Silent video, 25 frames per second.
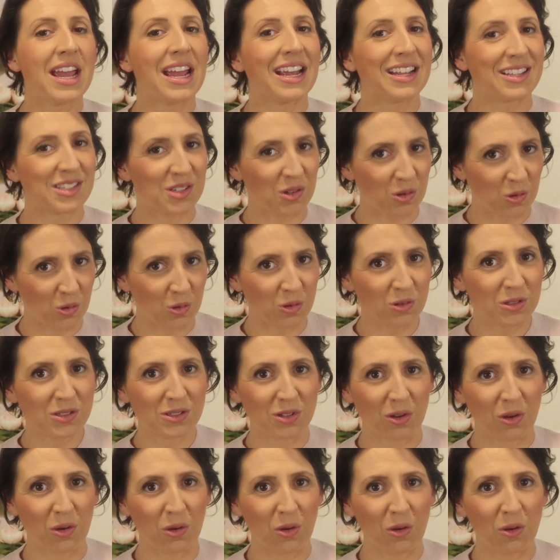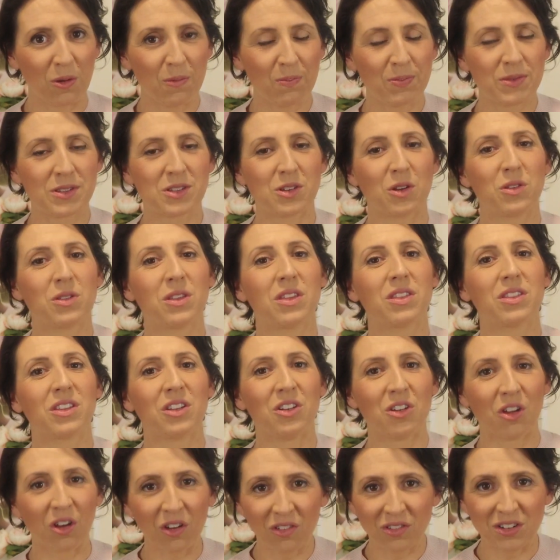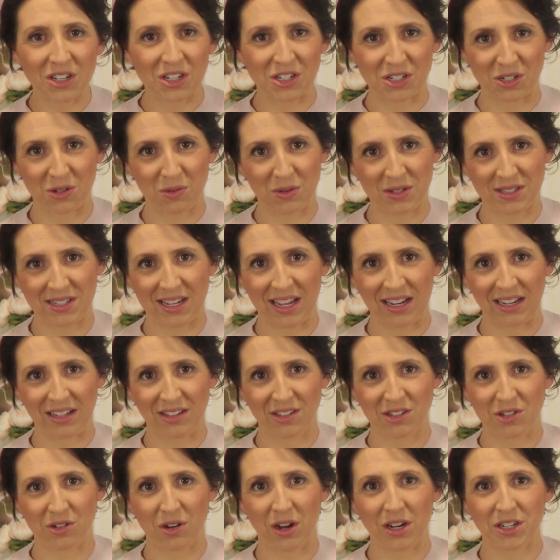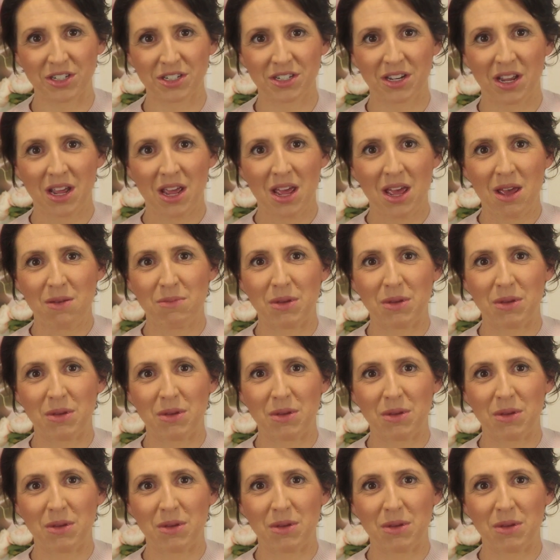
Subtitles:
it's also so that the nerve tissue is getting stretched.